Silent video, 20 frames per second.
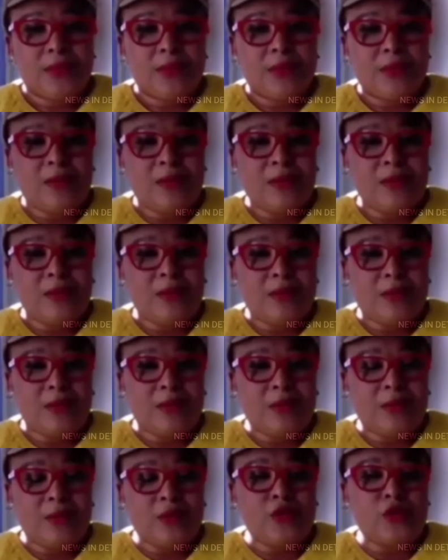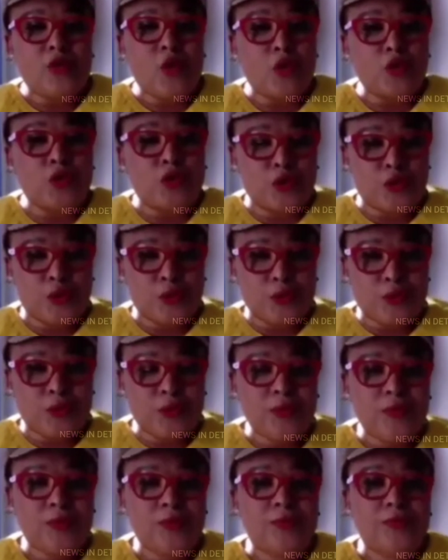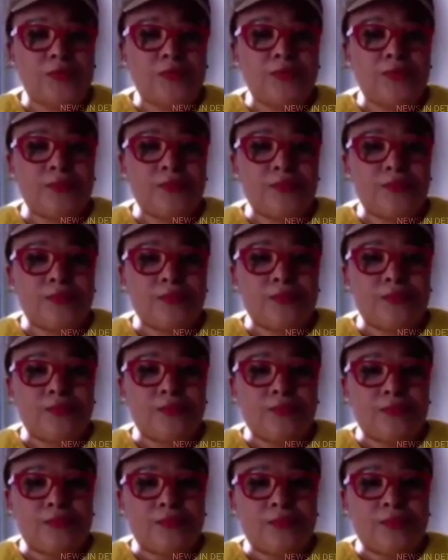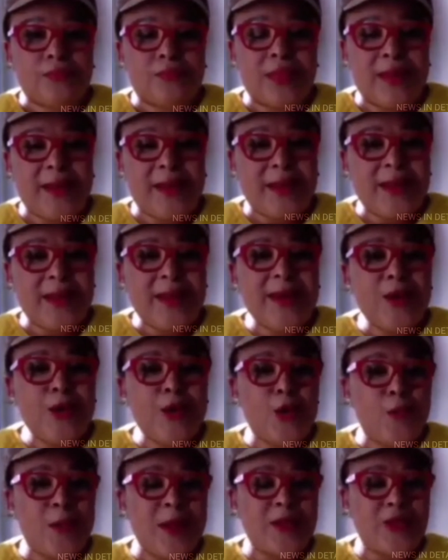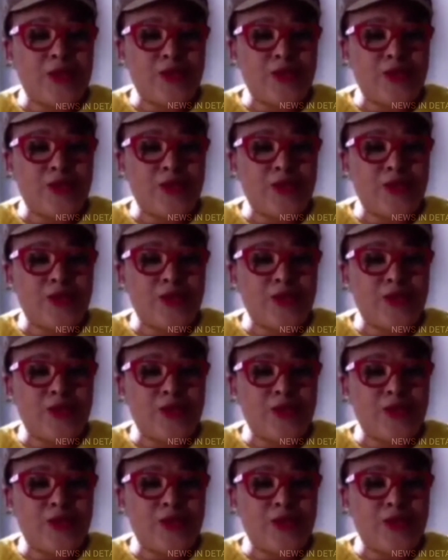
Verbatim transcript: the, the torture the inhumane